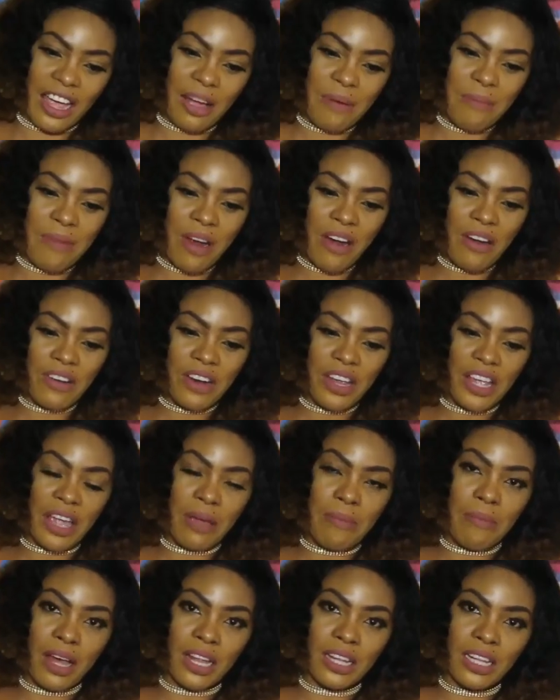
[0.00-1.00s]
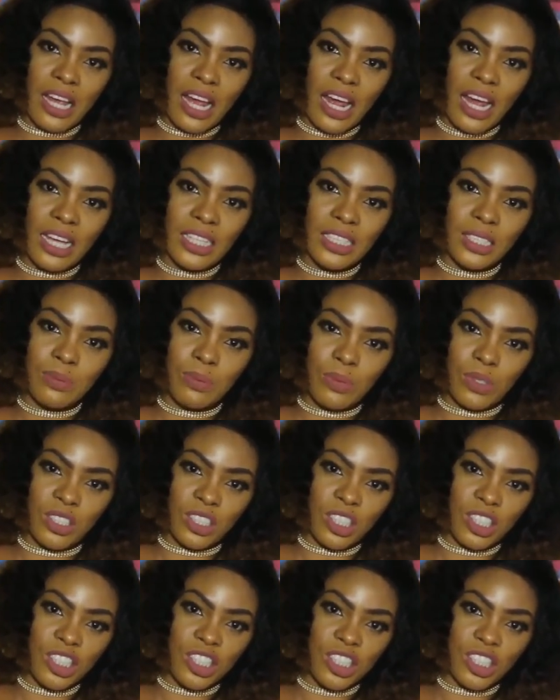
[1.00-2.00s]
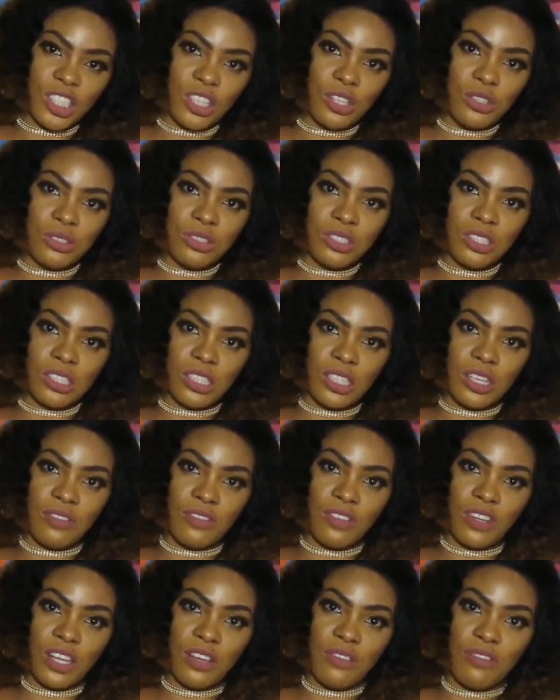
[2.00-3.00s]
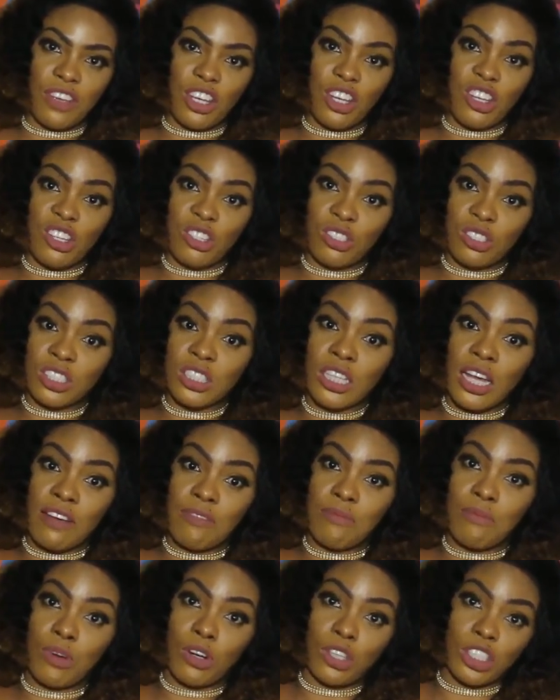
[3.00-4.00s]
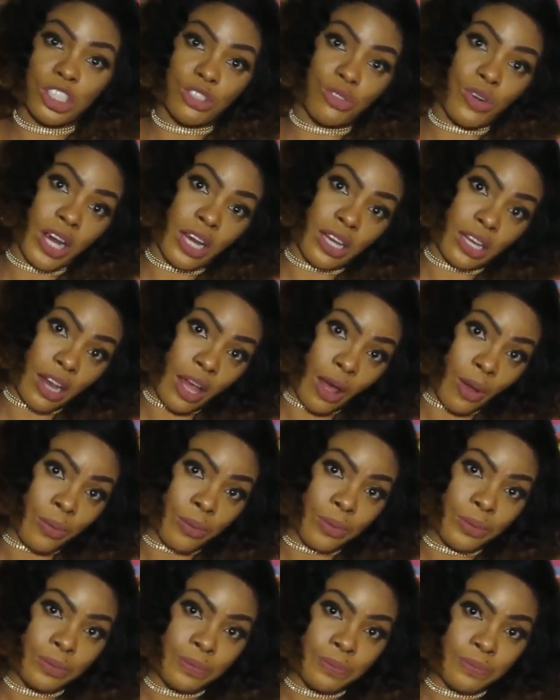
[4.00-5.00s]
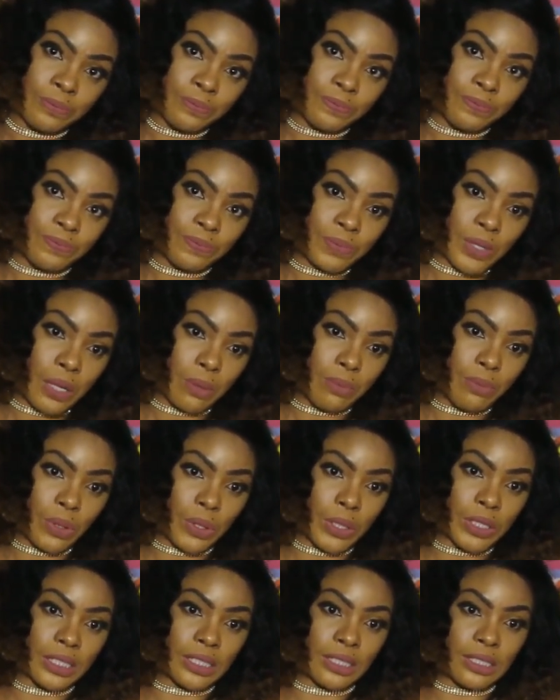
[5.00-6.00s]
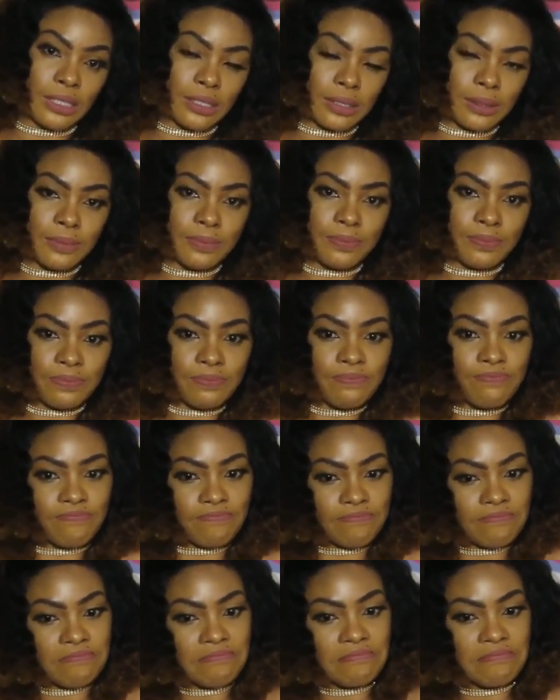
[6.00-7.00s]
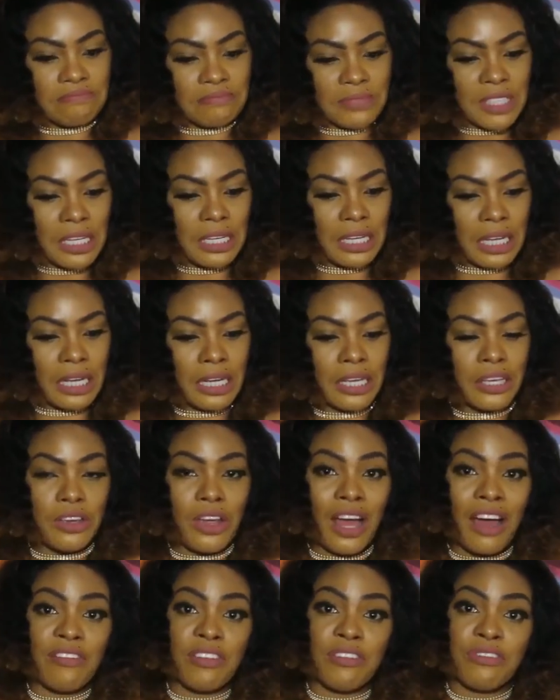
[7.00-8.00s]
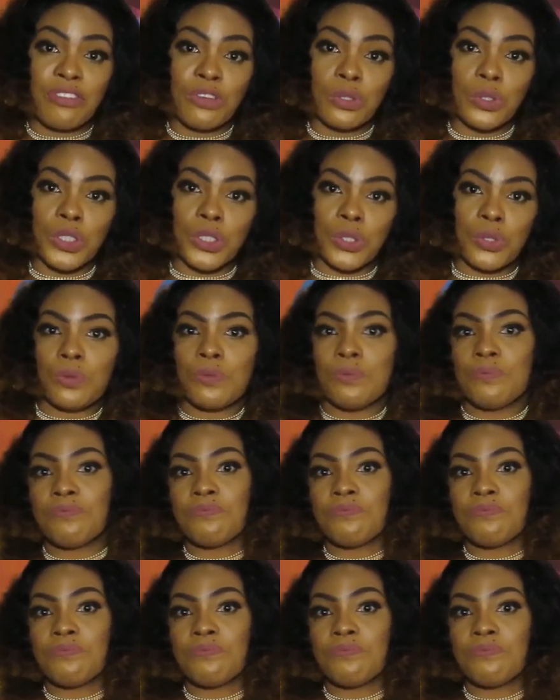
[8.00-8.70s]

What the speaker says: can marry a man that has potentials, even if he don't have much right now. But like, you have a future.